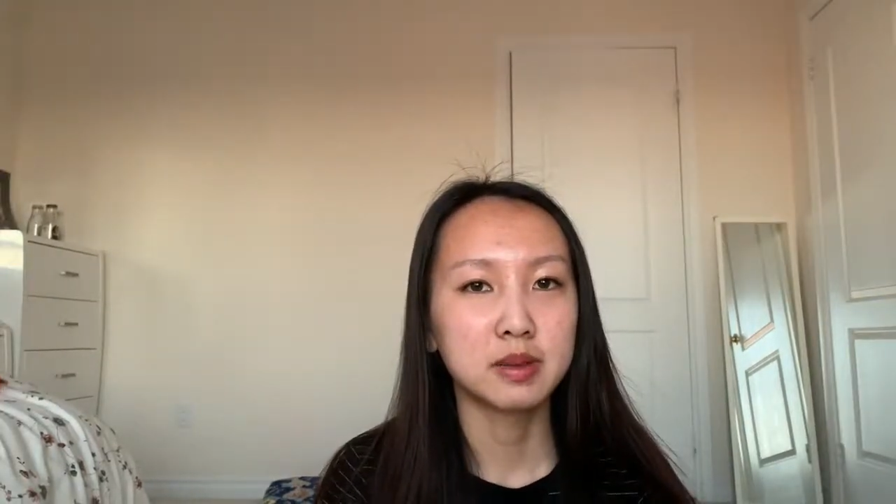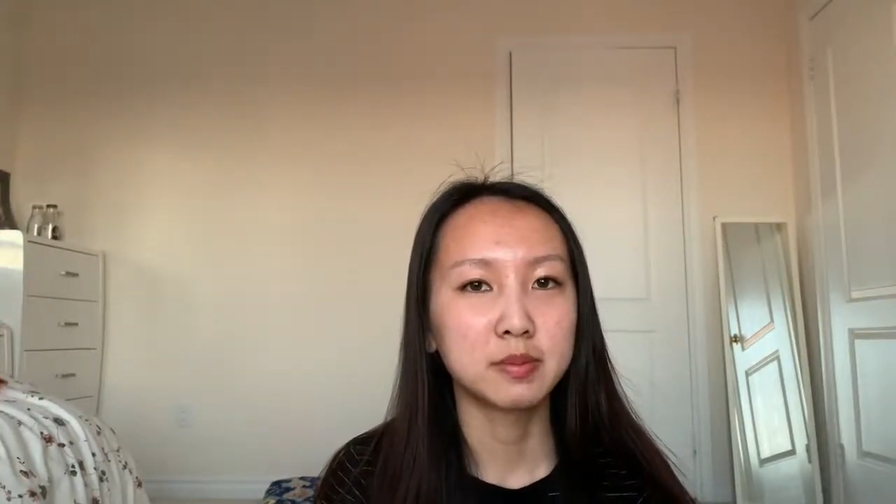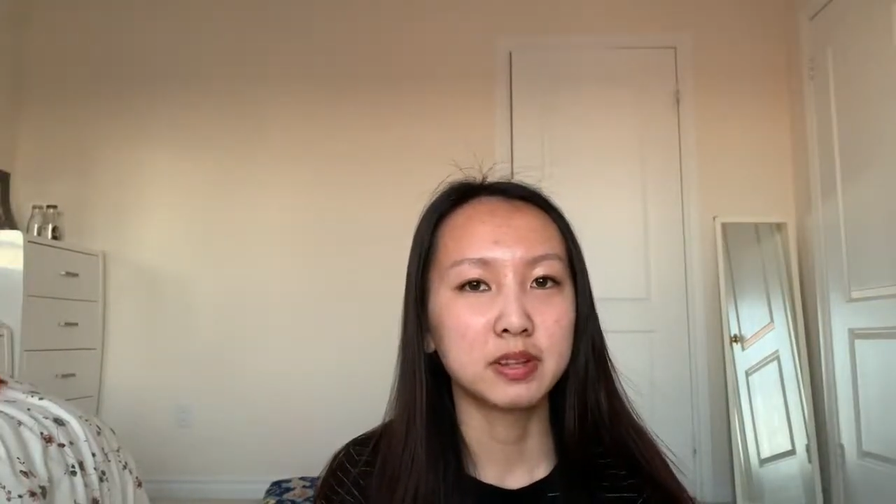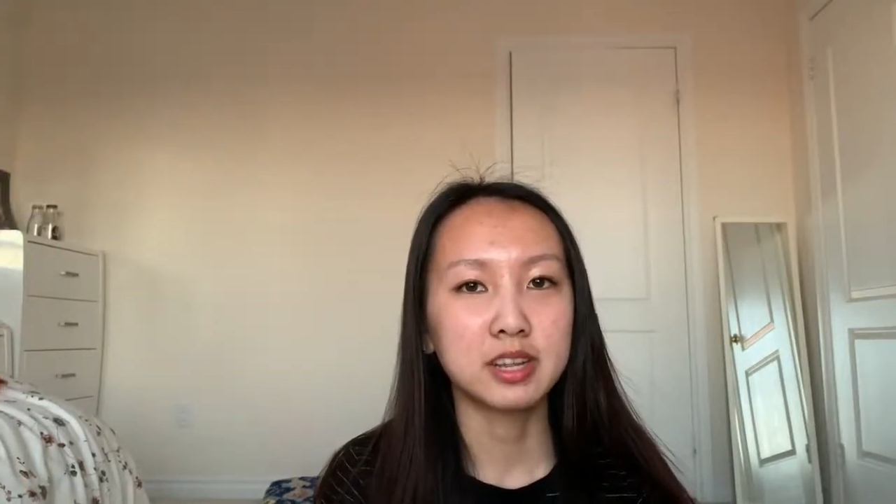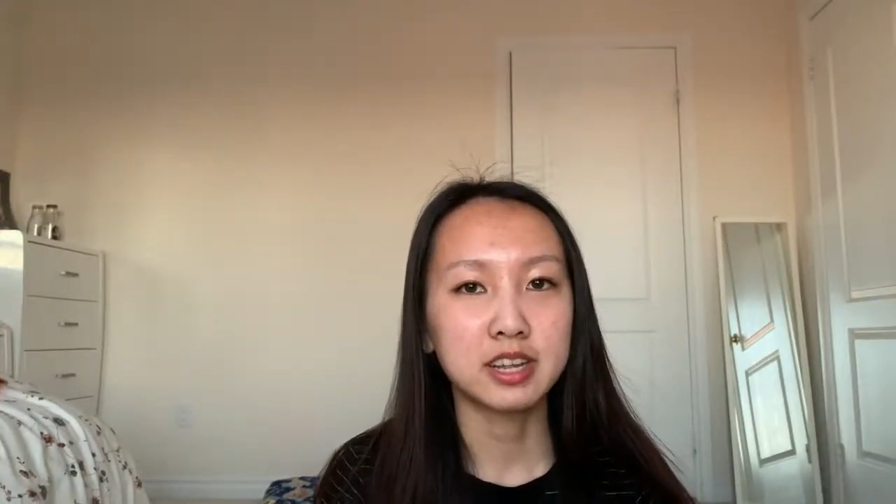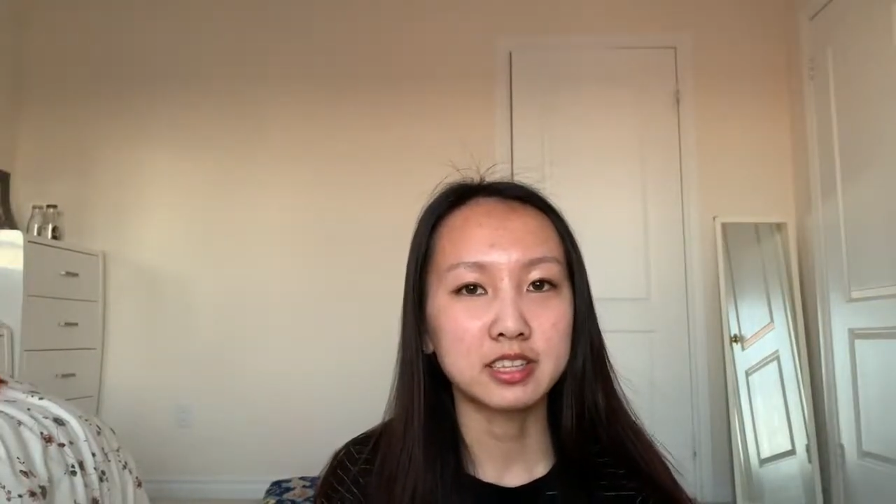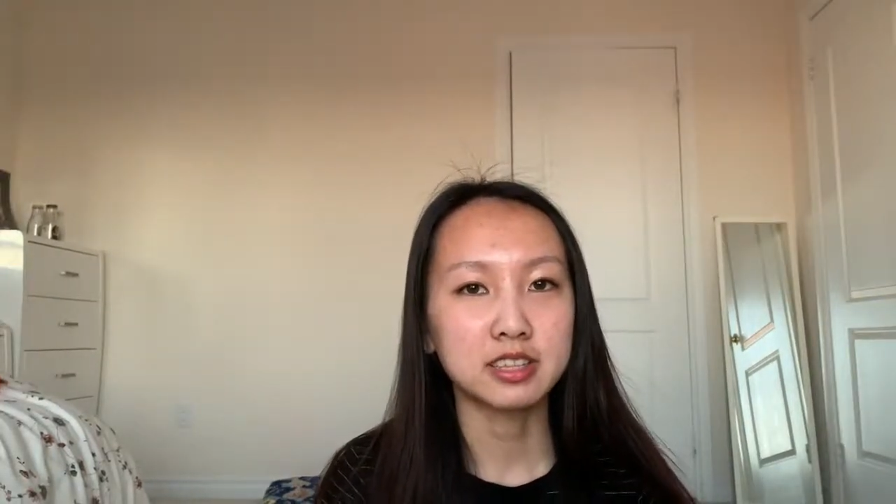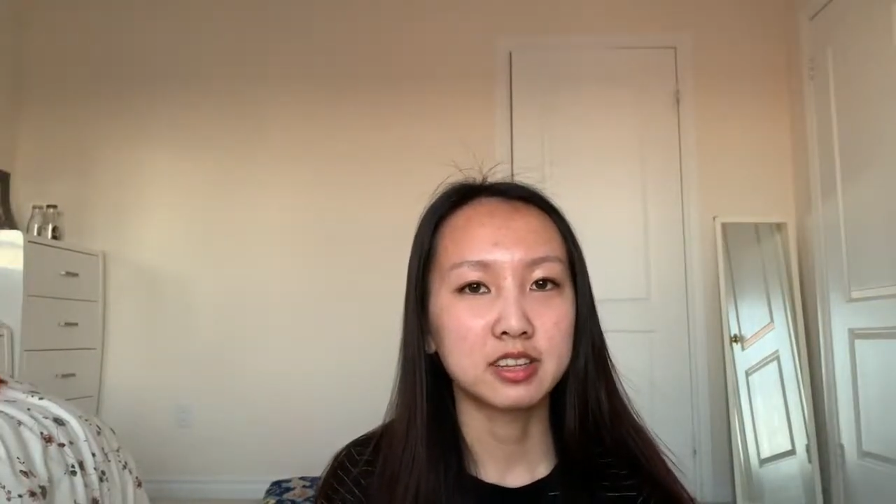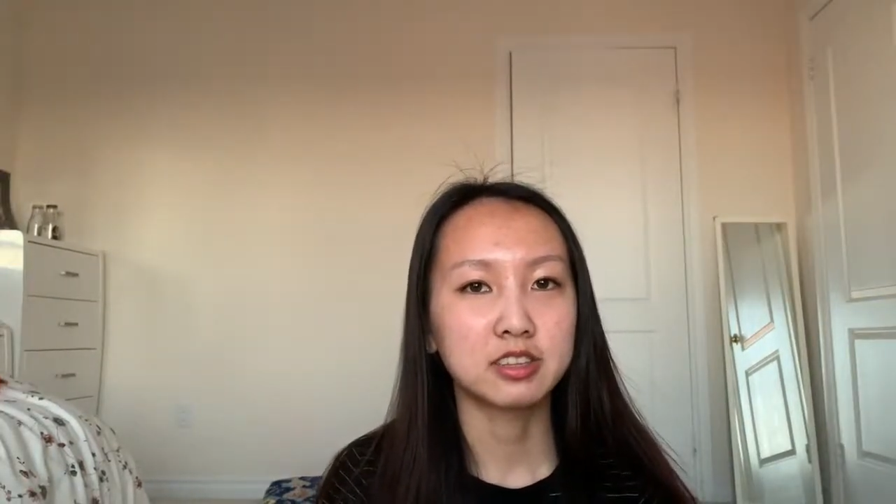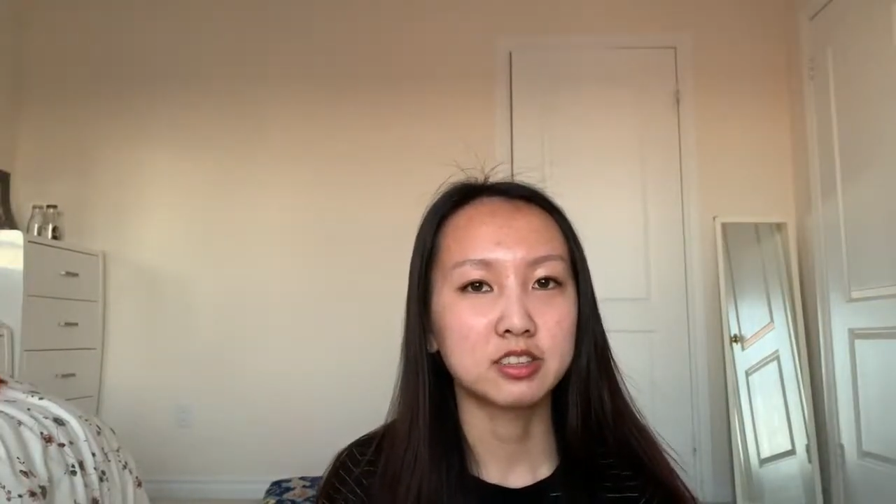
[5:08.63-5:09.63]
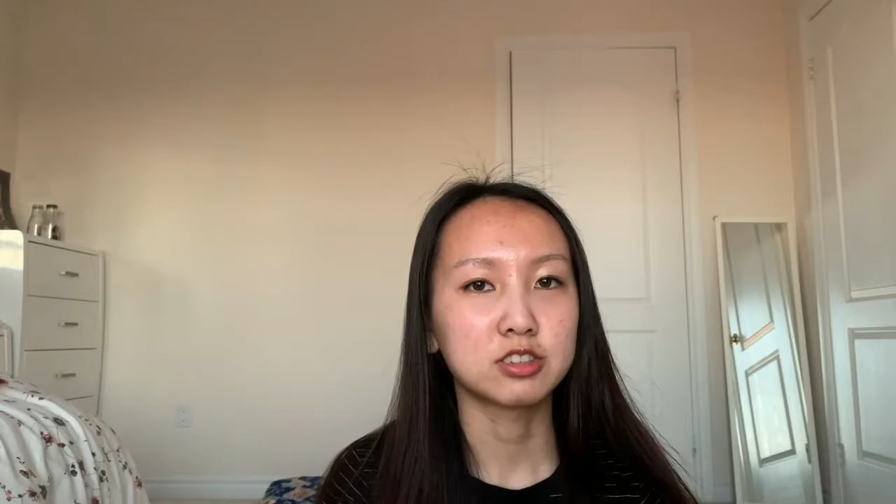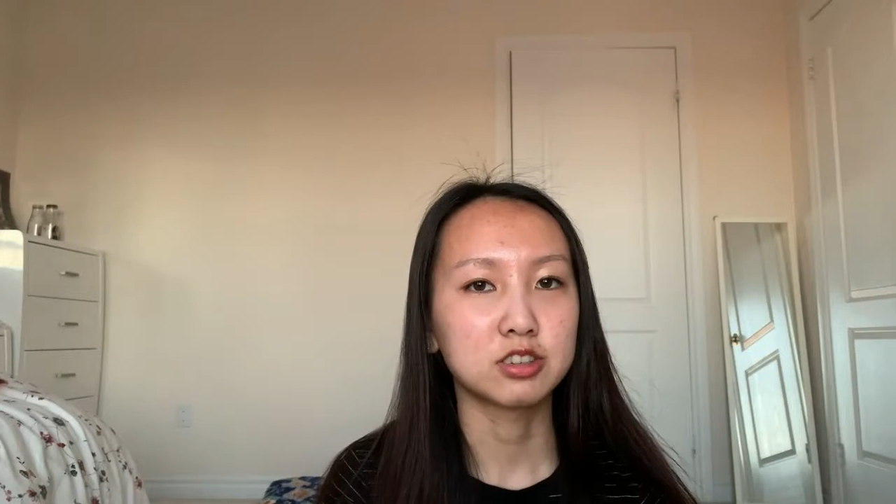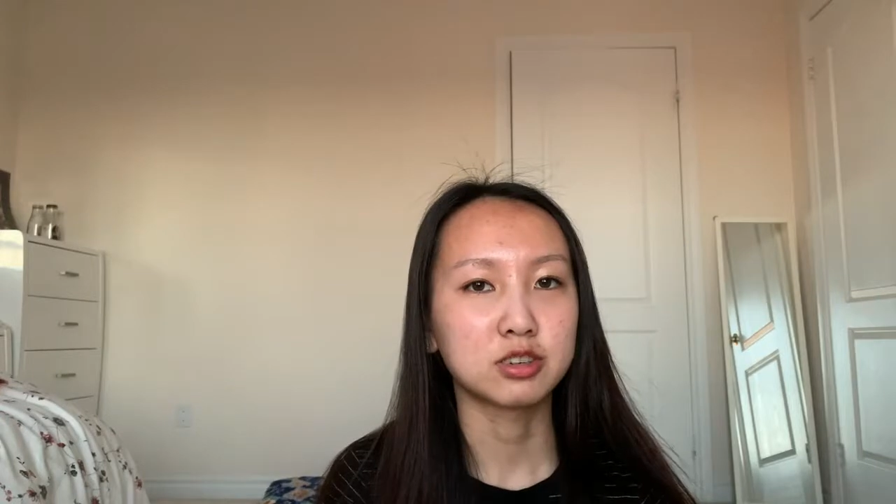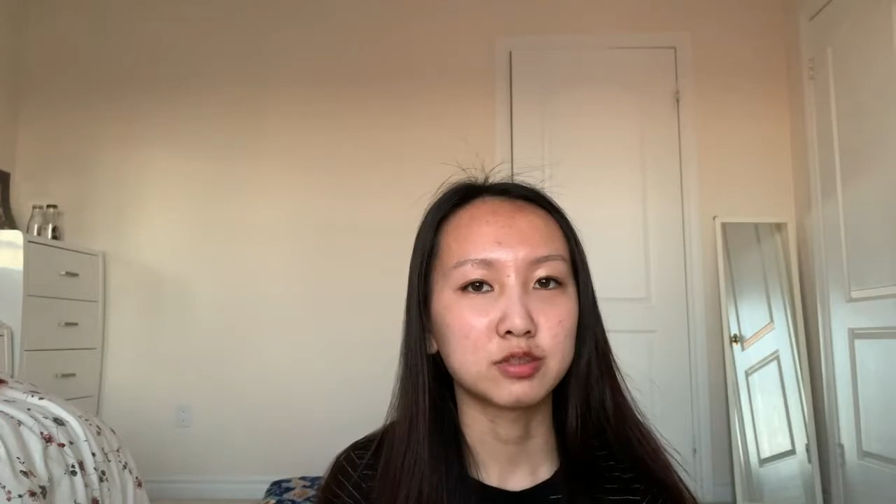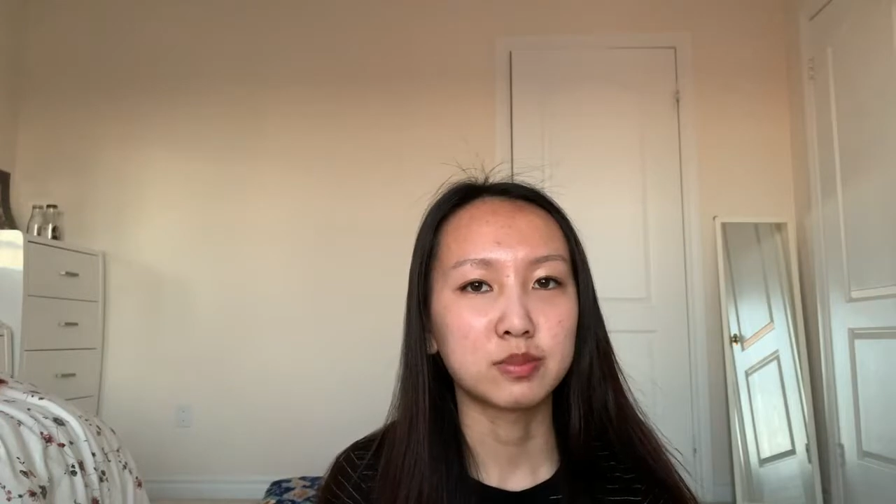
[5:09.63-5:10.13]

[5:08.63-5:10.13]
but like I said, this is just from